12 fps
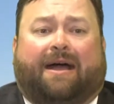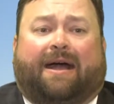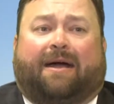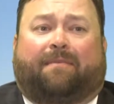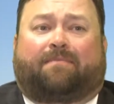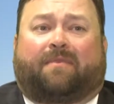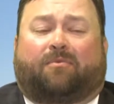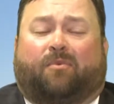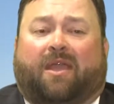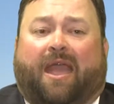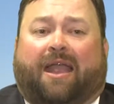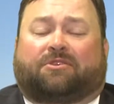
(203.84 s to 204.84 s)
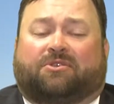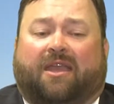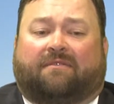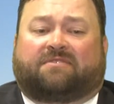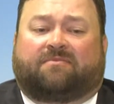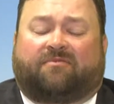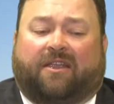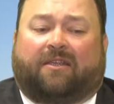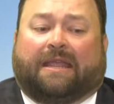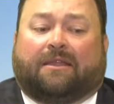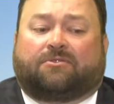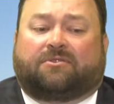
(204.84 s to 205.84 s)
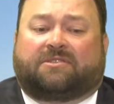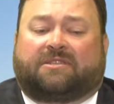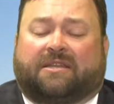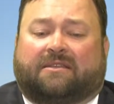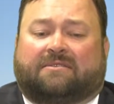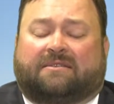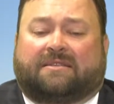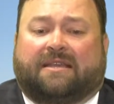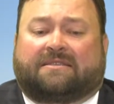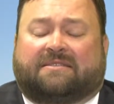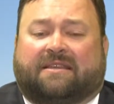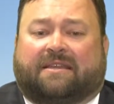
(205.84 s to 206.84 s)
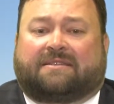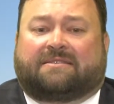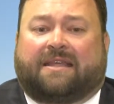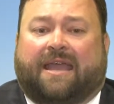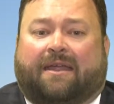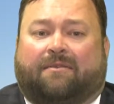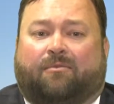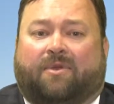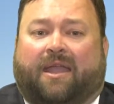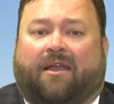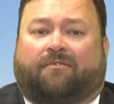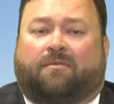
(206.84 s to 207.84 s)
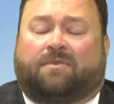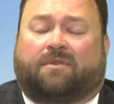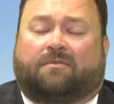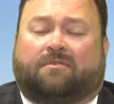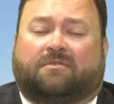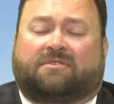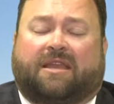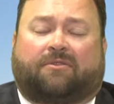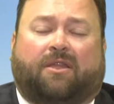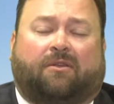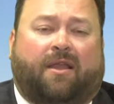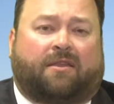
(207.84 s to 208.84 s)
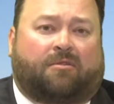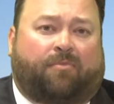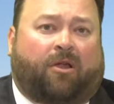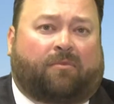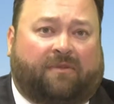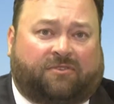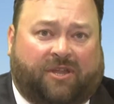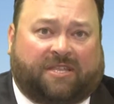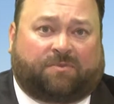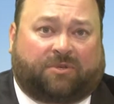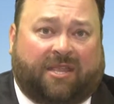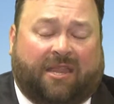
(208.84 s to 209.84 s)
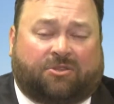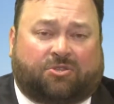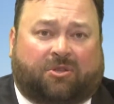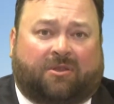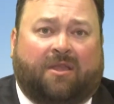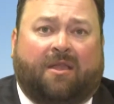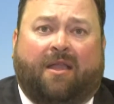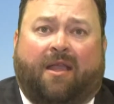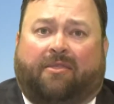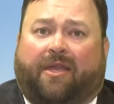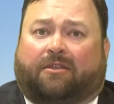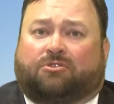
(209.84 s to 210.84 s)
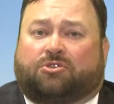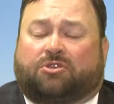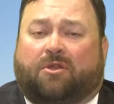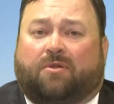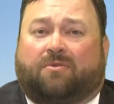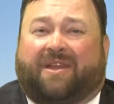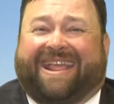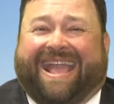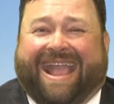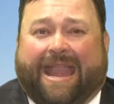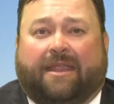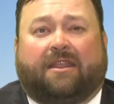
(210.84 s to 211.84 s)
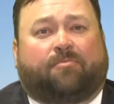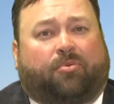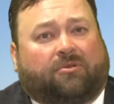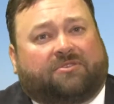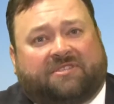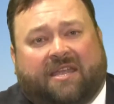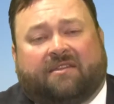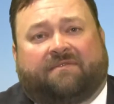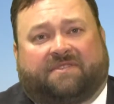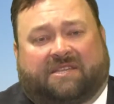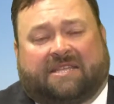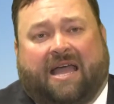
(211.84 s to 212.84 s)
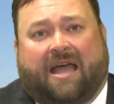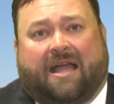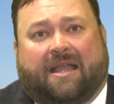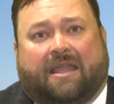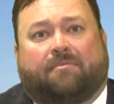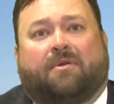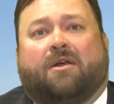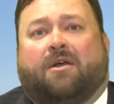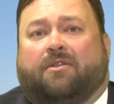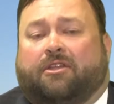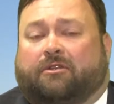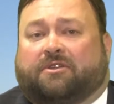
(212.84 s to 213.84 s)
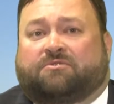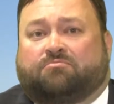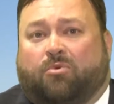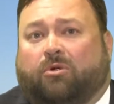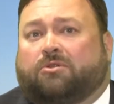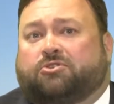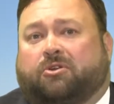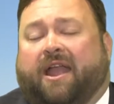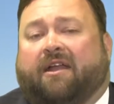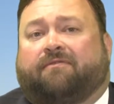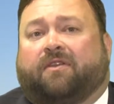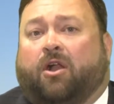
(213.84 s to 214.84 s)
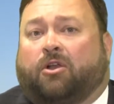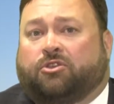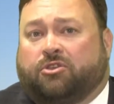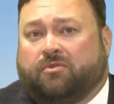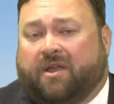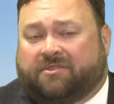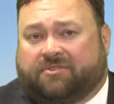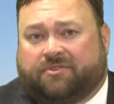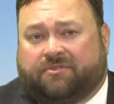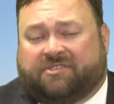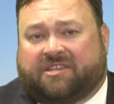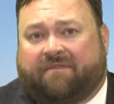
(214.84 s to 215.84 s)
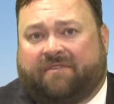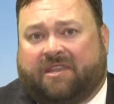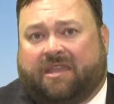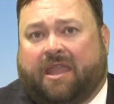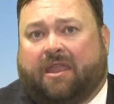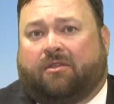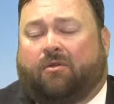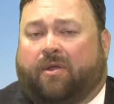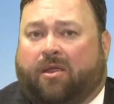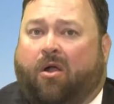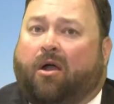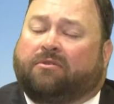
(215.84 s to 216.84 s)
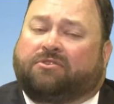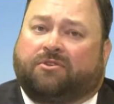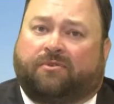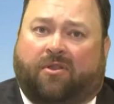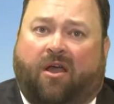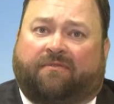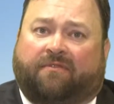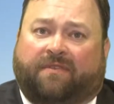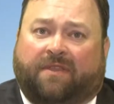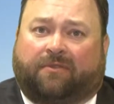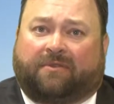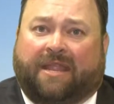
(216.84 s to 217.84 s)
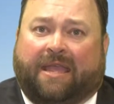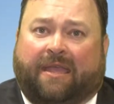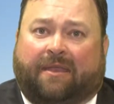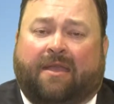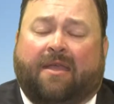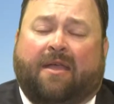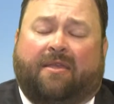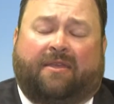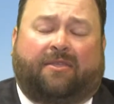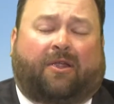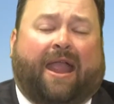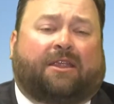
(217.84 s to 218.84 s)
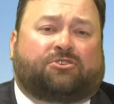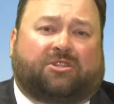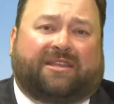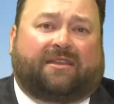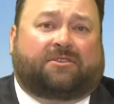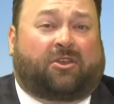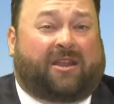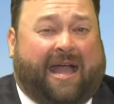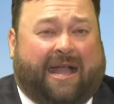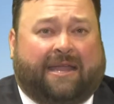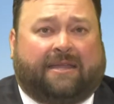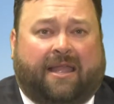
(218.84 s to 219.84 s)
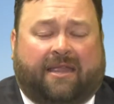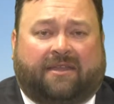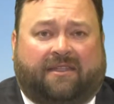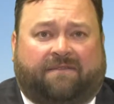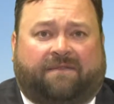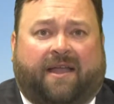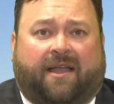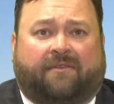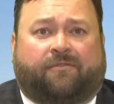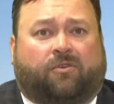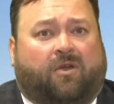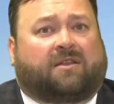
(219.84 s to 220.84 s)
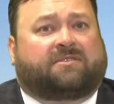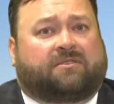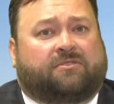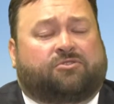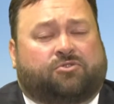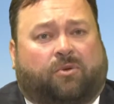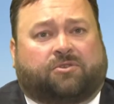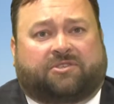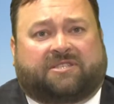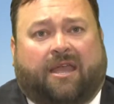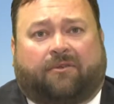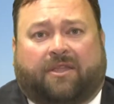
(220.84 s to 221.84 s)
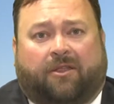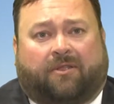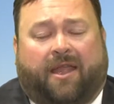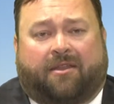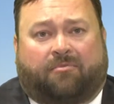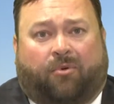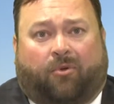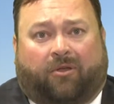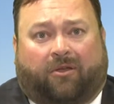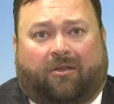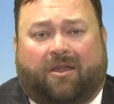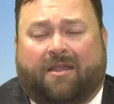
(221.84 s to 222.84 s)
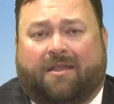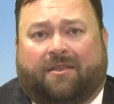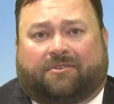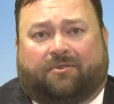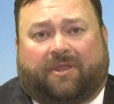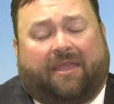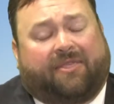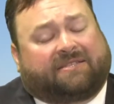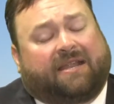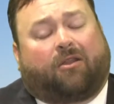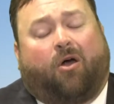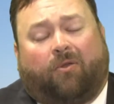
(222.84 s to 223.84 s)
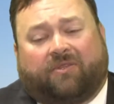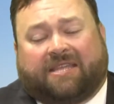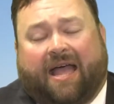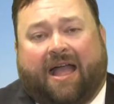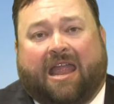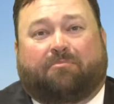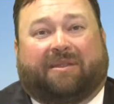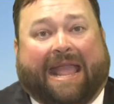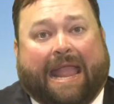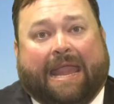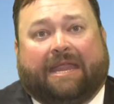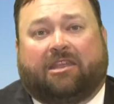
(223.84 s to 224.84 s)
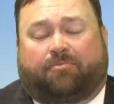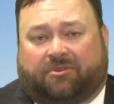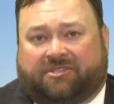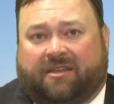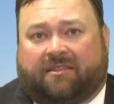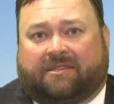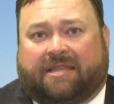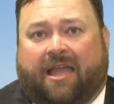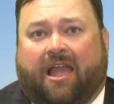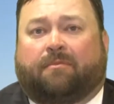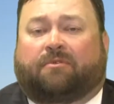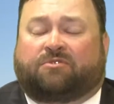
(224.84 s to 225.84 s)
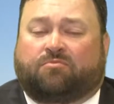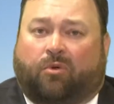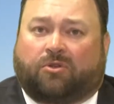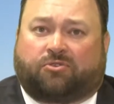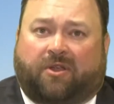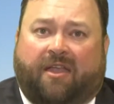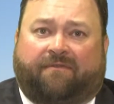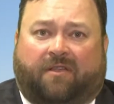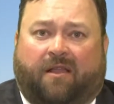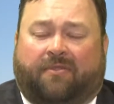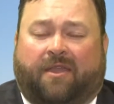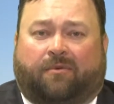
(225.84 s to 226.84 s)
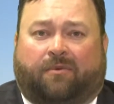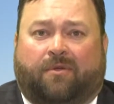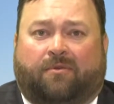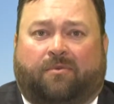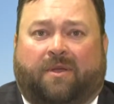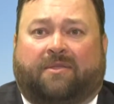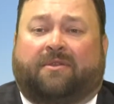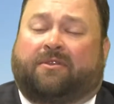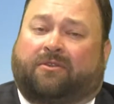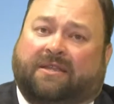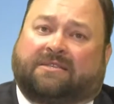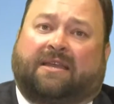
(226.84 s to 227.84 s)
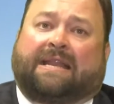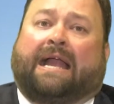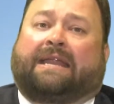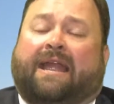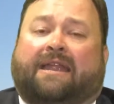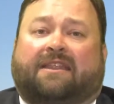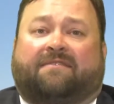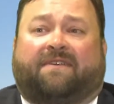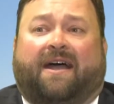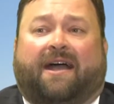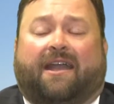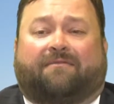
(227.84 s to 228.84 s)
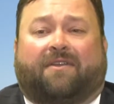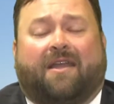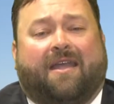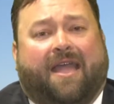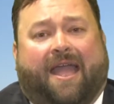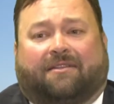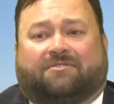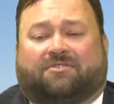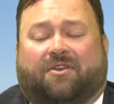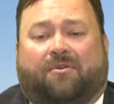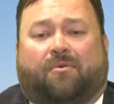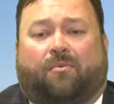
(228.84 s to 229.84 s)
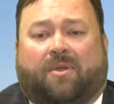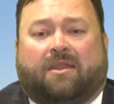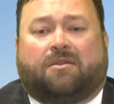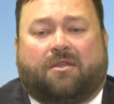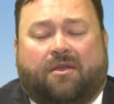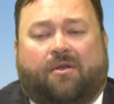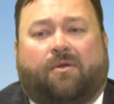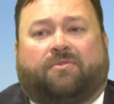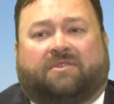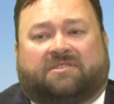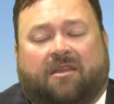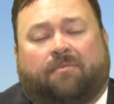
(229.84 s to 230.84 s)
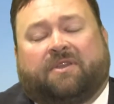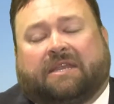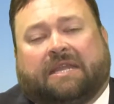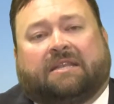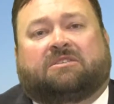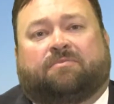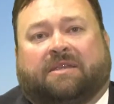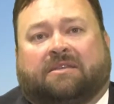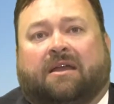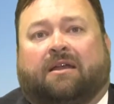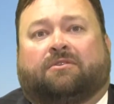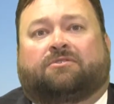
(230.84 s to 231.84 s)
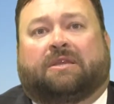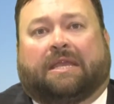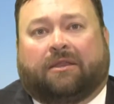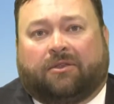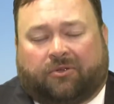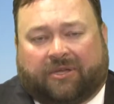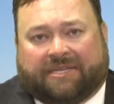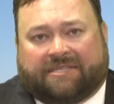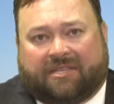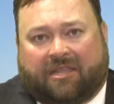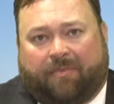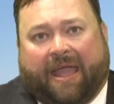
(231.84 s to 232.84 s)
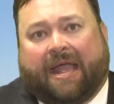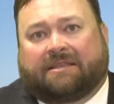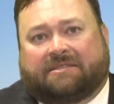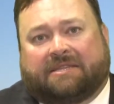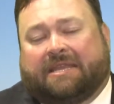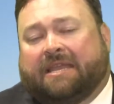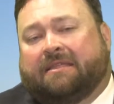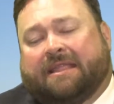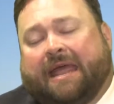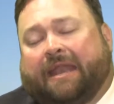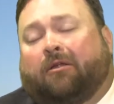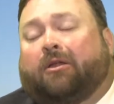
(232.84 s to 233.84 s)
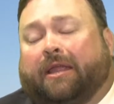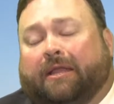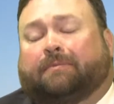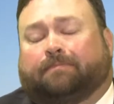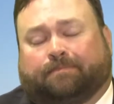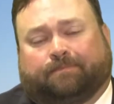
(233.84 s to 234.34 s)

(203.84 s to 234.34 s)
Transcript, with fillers: Um, we actually have some very interesting statistics that we got from the, the South Carolina Department Department of Transportation that show that 80% of the time there is more traffic on US 278 going on to and off of Hilton Head than there actually is on I 95 crossing the Georgia South Carolina border. So, again, that's not all the time, but 80% of the time there's more traffic on that roadway than there is on I 95. And so we know that something needs to be done to increase the capacity in that area.